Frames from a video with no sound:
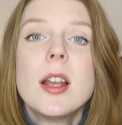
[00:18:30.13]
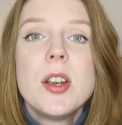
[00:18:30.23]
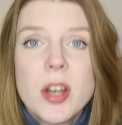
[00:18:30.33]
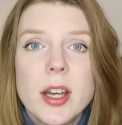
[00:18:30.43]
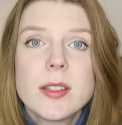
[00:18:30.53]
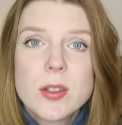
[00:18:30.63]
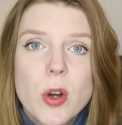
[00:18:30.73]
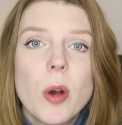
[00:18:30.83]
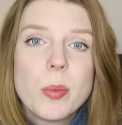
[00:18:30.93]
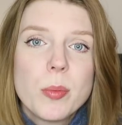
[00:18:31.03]
nice
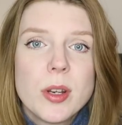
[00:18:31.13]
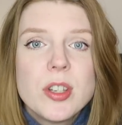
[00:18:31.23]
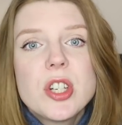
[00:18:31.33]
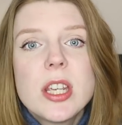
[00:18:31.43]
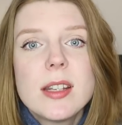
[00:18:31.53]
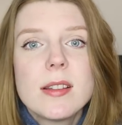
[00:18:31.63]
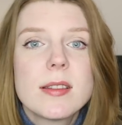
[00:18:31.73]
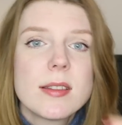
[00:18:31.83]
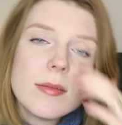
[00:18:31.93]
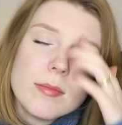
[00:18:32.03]
top and
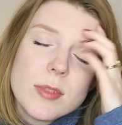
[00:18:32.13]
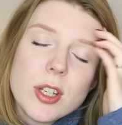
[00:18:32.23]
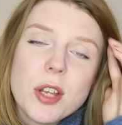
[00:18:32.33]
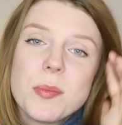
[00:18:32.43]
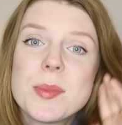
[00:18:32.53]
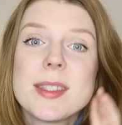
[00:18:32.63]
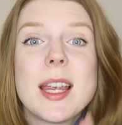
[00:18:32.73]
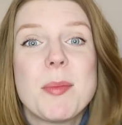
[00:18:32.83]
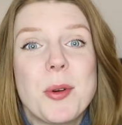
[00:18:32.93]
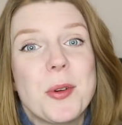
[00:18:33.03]
jeans, you know,
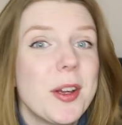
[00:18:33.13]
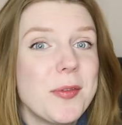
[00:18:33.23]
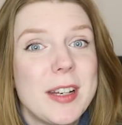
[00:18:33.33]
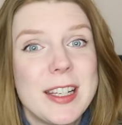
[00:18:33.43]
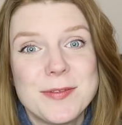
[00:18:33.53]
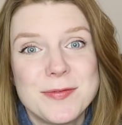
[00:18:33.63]
staple hopefully.